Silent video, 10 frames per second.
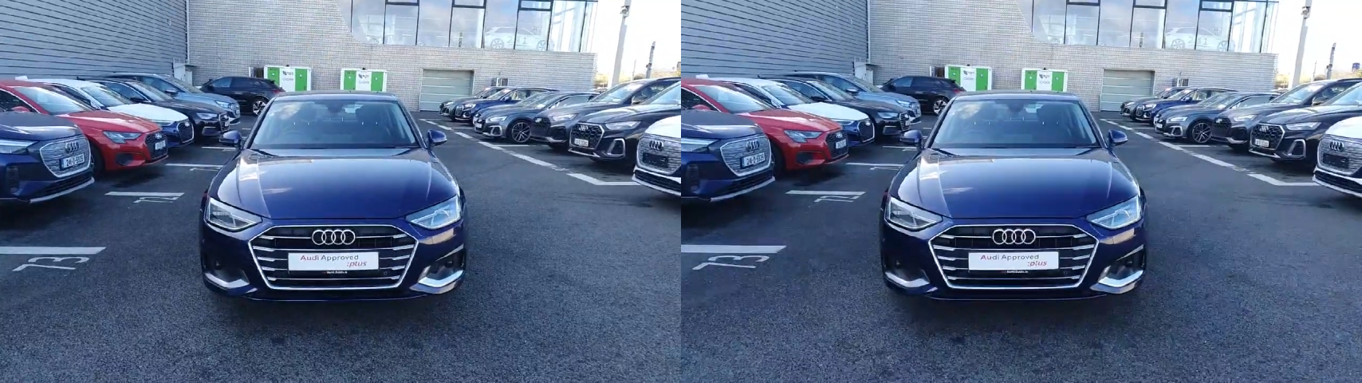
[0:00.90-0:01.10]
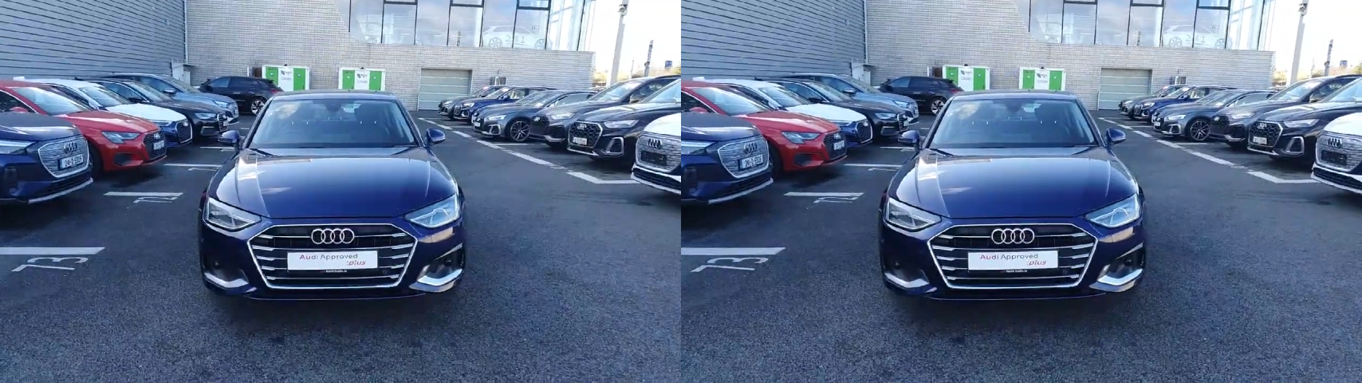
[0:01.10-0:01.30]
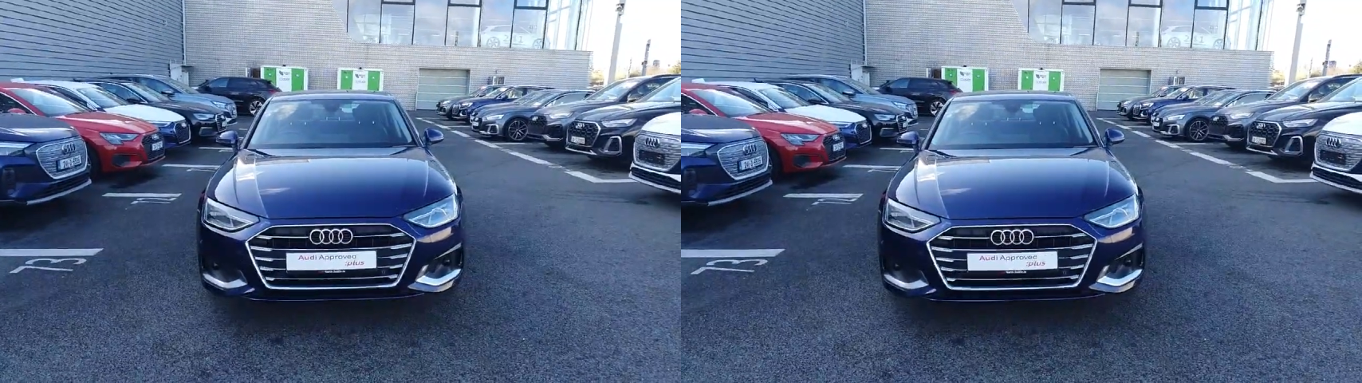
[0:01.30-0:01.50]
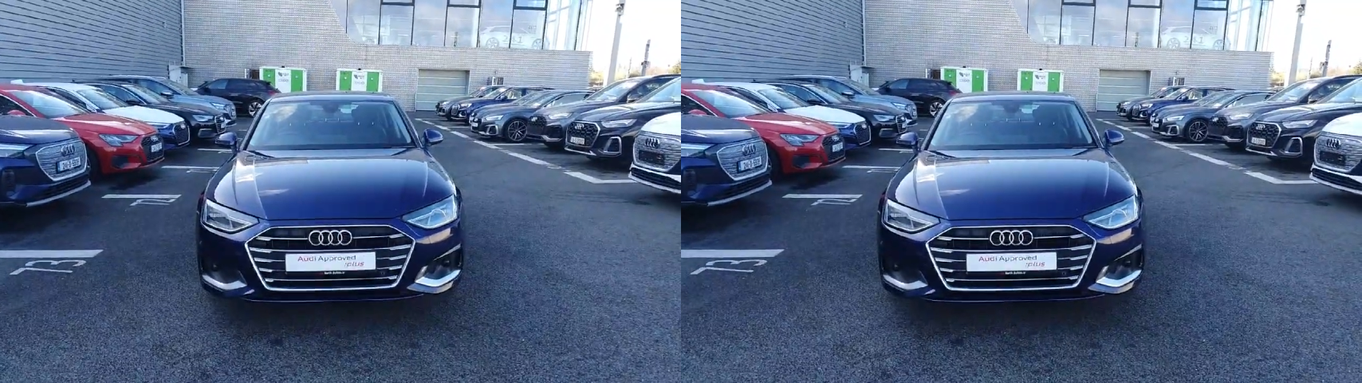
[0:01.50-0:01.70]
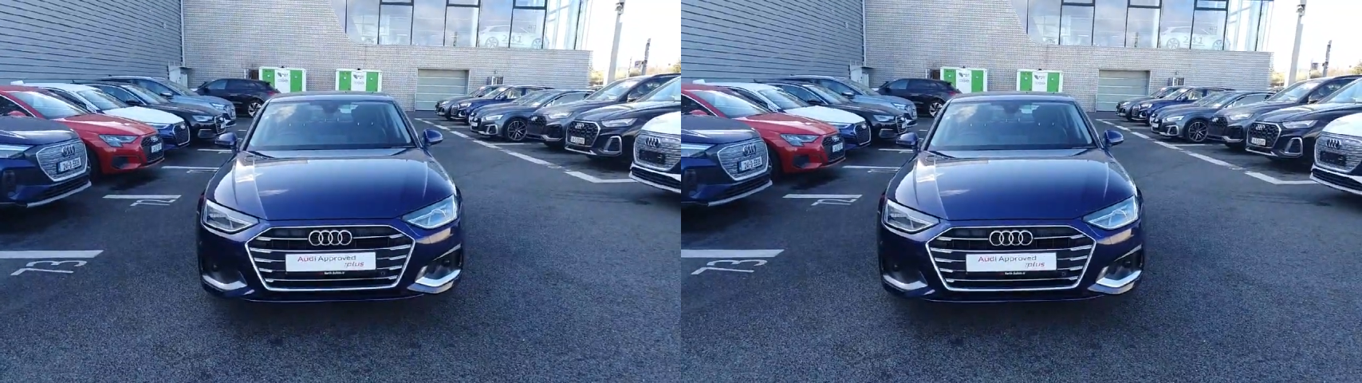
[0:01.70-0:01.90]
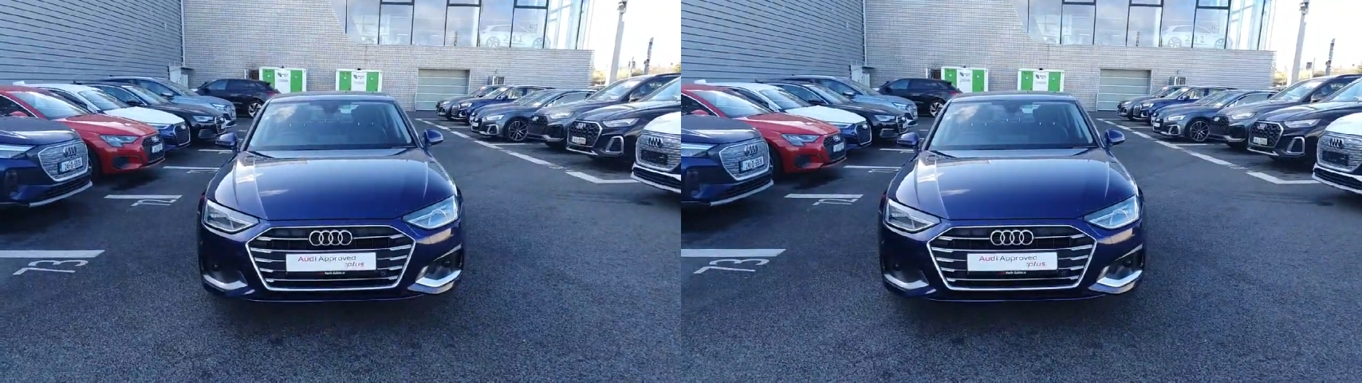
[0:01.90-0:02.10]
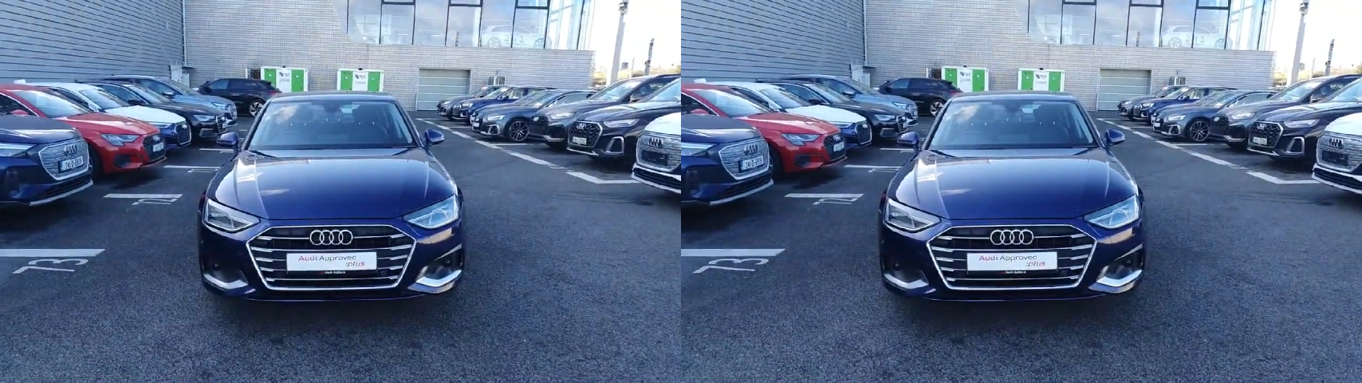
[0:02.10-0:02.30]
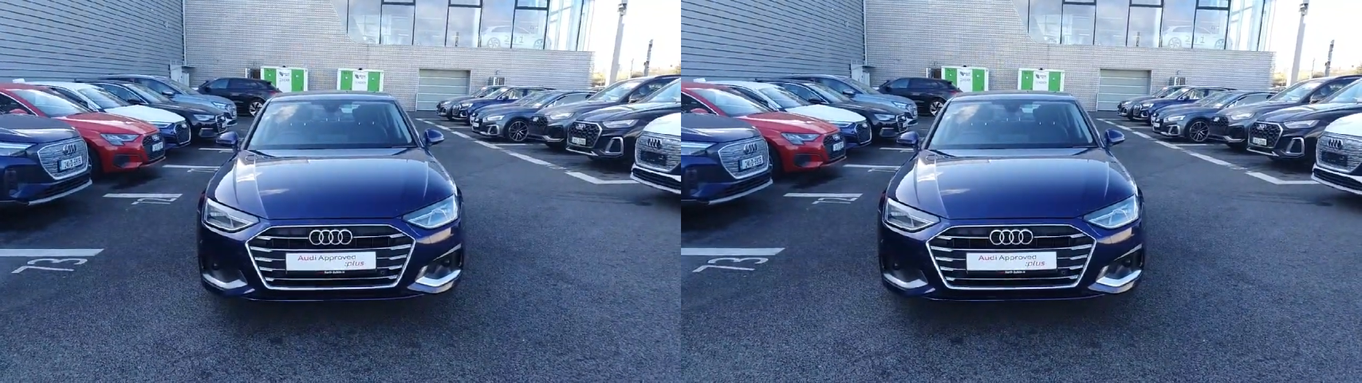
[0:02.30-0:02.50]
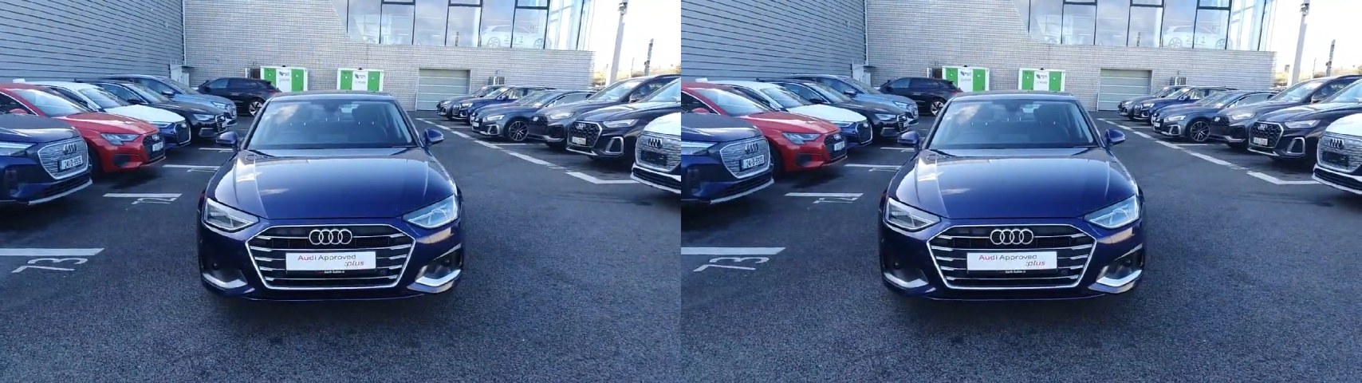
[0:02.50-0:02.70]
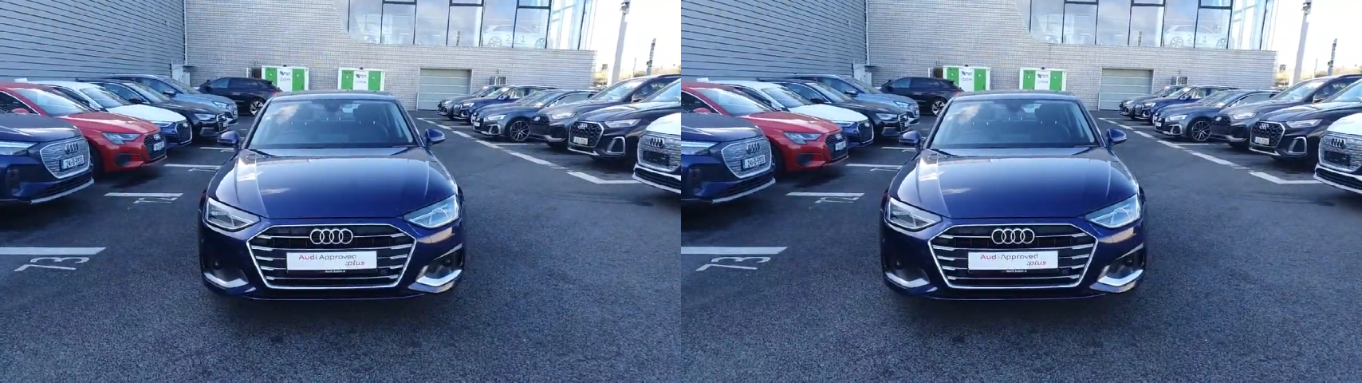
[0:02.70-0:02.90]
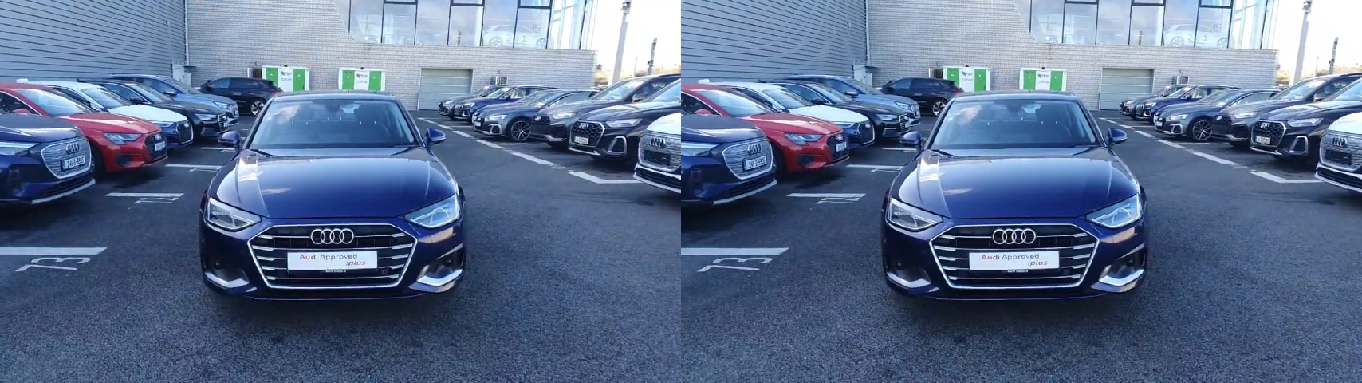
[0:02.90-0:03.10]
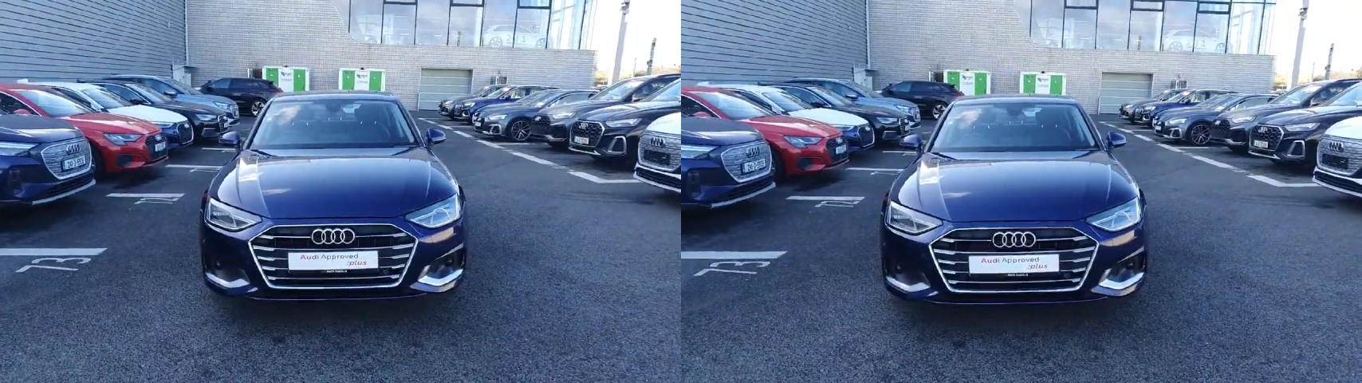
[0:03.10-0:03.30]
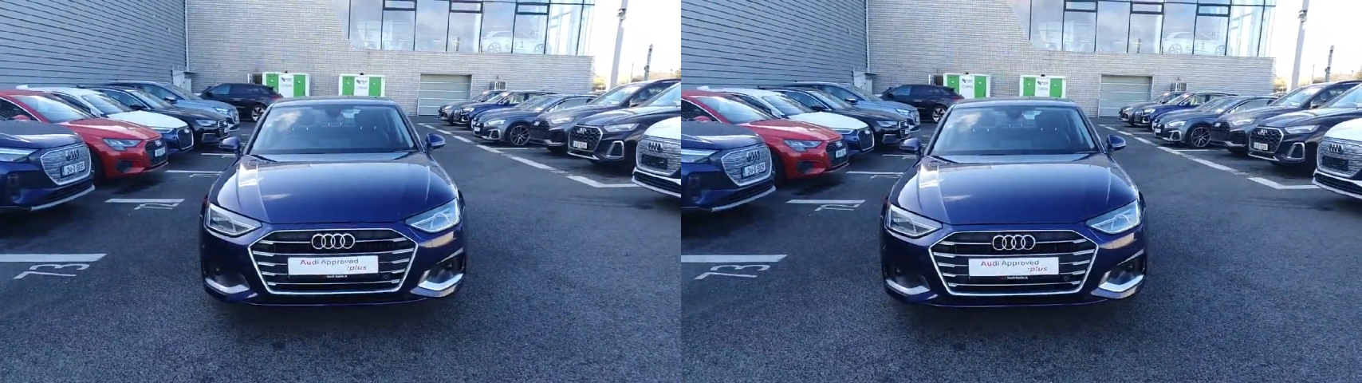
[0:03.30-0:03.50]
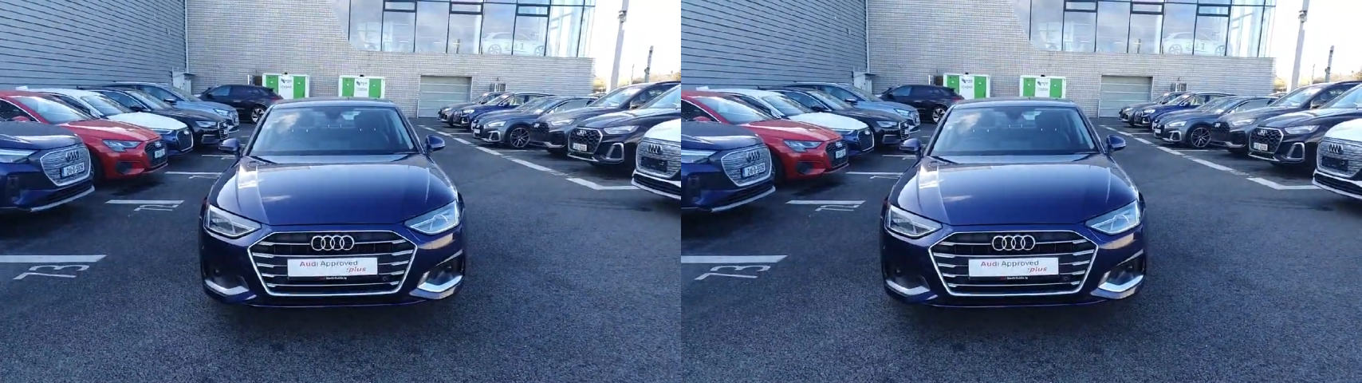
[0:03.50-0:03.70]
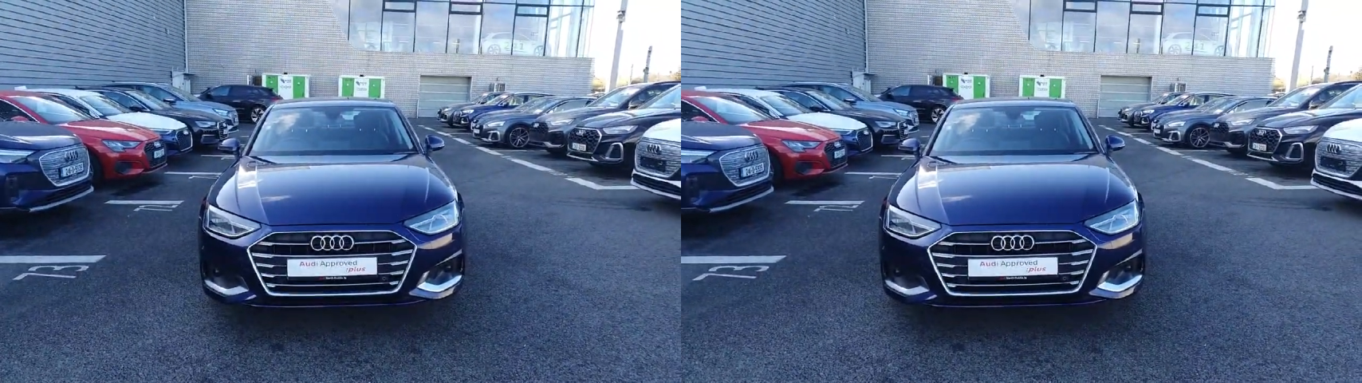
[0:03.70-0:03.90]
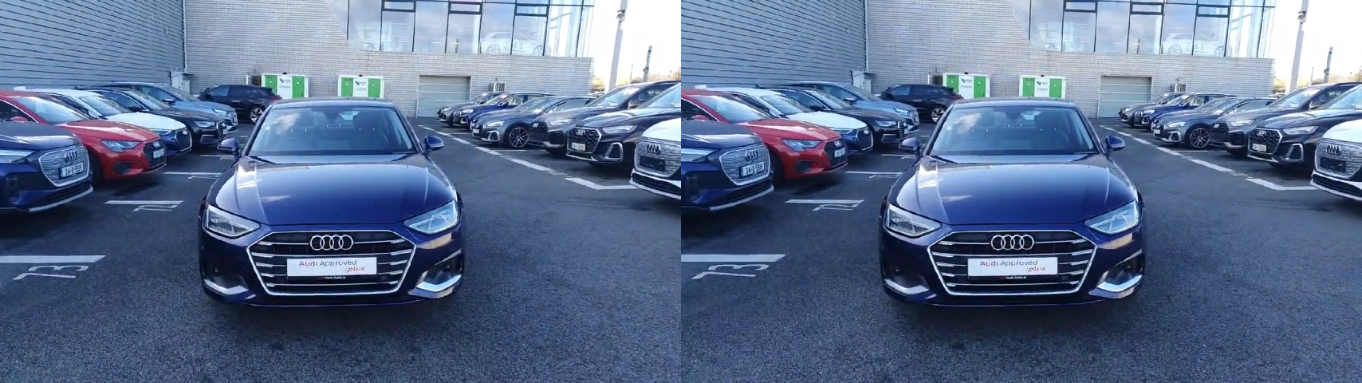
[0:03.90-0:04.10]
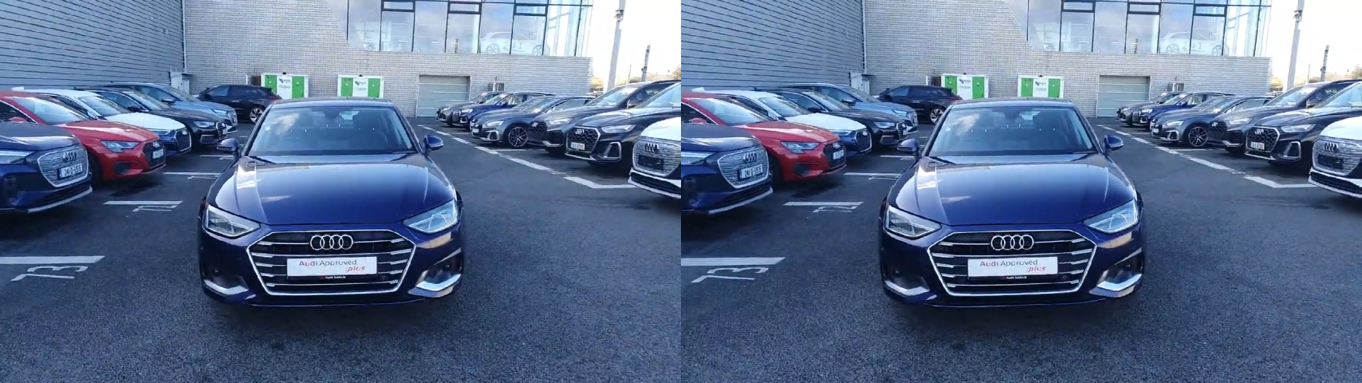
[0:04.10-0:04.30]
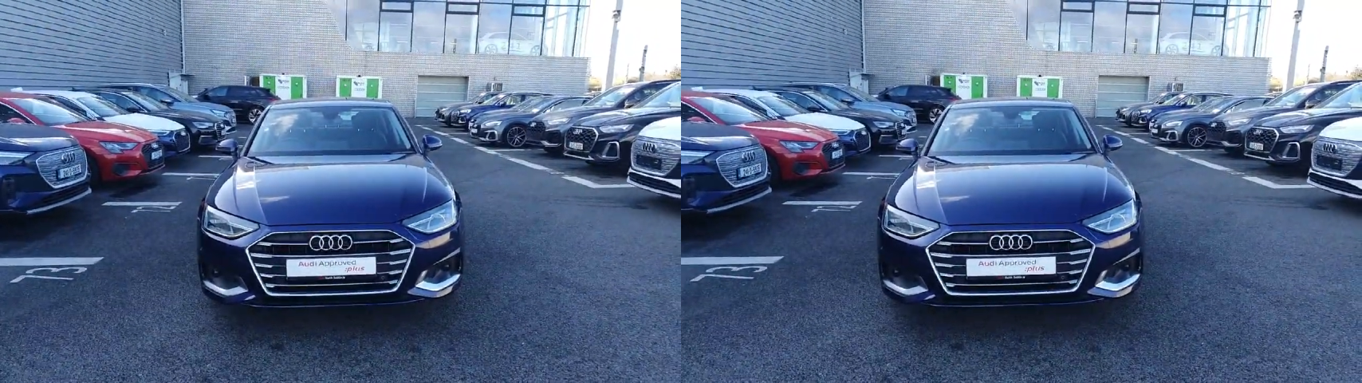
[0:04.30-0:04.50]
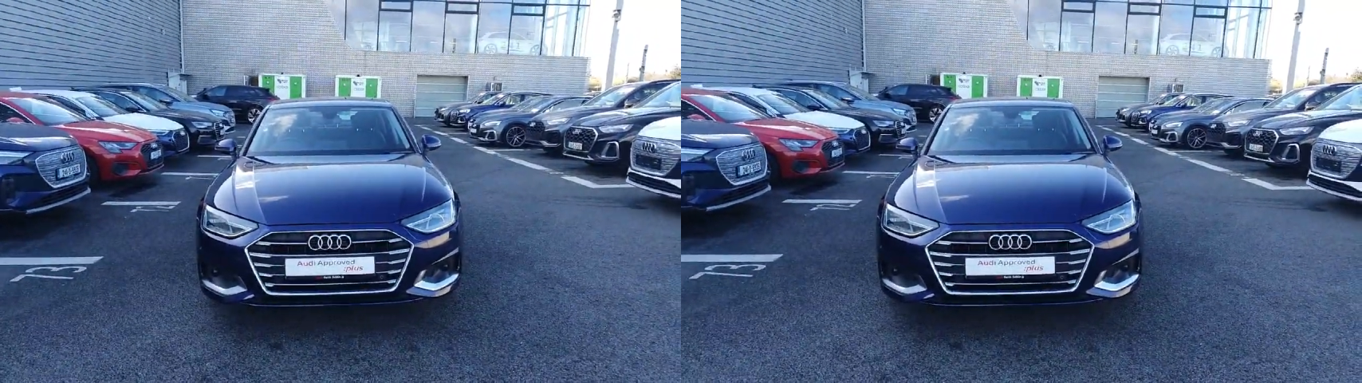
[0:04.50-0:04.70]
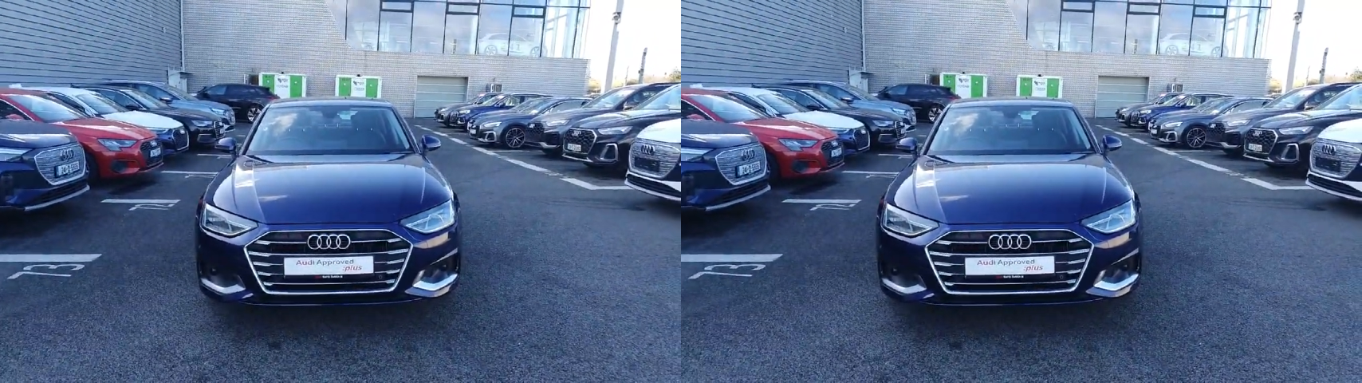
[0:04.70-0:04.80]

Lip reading: [unreadable: no face in view]